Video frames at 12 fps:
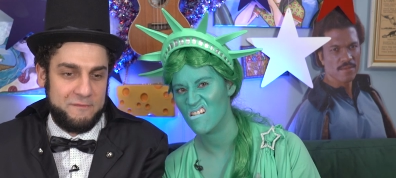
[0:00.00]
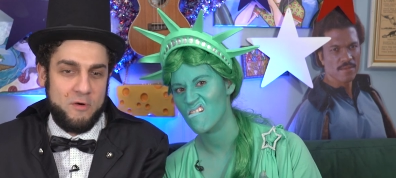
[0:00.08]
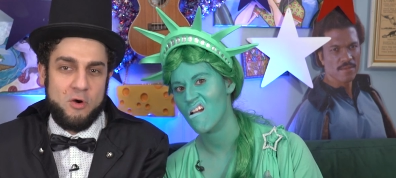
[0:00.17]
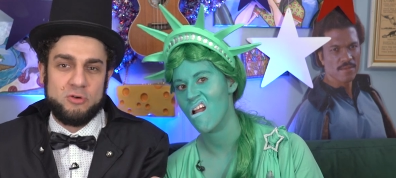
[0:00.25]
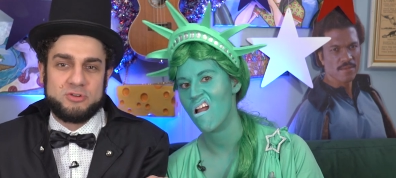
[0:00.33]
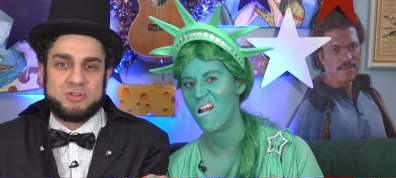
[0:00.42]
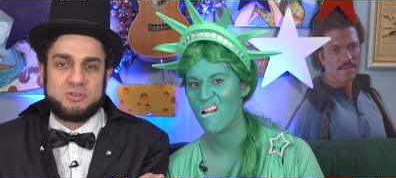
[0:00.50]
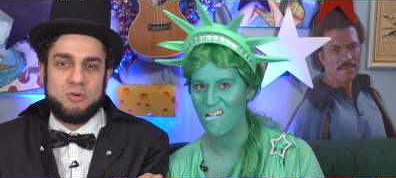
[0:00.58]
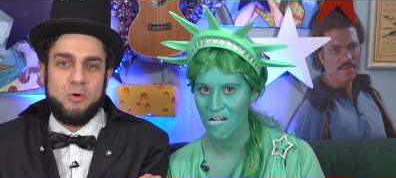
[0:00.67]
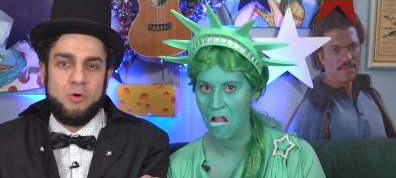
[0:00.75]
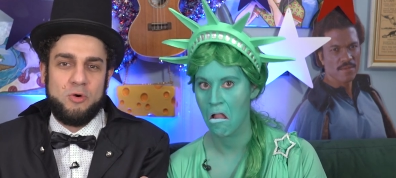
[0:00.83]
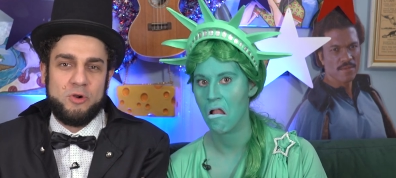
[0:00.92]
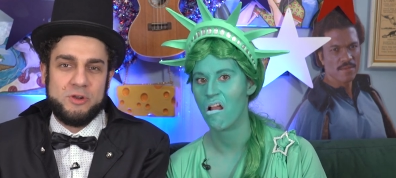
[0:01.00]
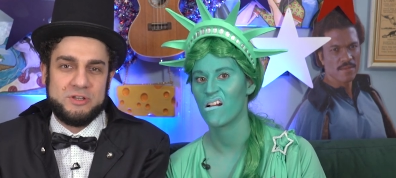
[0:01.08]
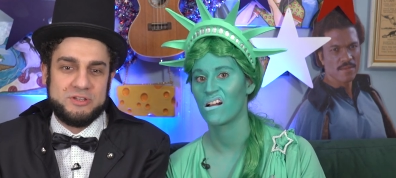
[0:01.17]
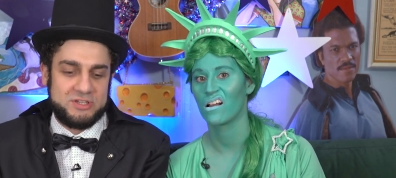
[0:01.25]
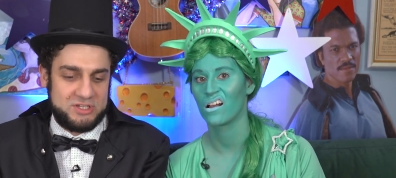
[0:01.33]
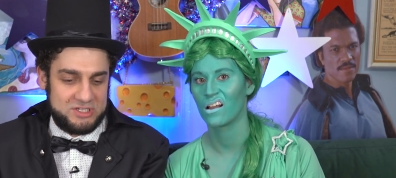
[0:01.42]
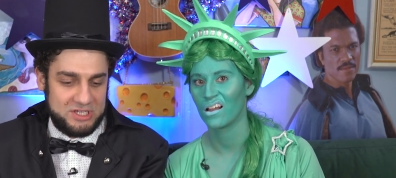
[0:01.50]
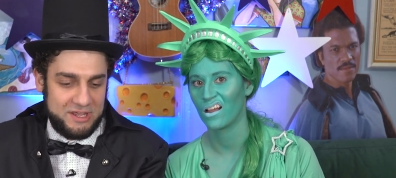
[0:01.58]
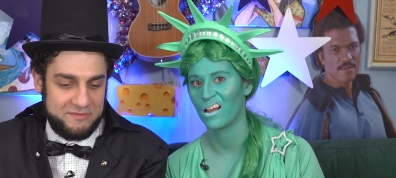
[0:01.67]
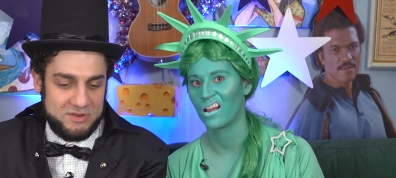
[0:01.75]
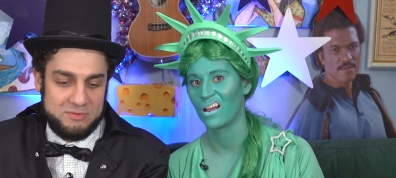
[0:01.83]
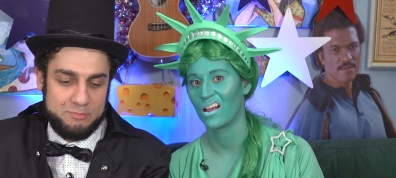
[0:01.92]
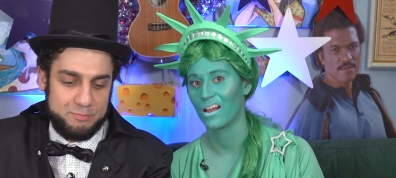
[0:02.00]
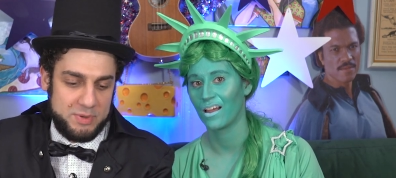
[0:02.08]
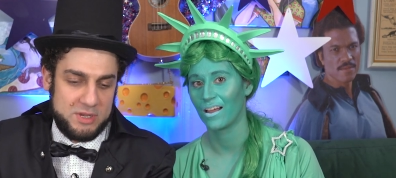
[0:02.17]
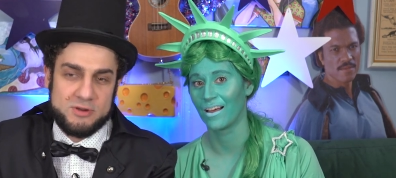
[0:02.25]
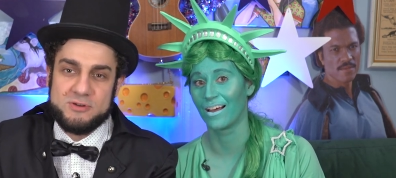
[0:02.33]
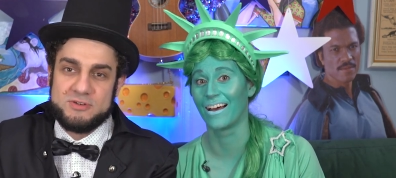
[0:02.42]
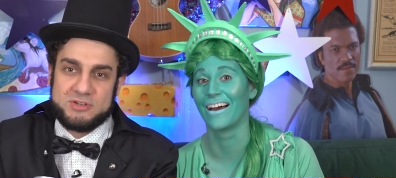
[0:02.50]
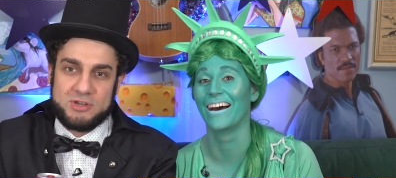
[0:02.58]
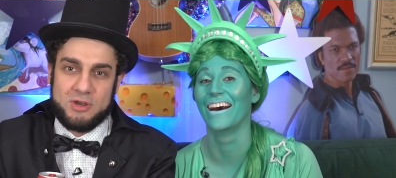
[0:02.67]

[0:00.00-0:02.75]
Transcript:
Speaker 1: four score and seven beers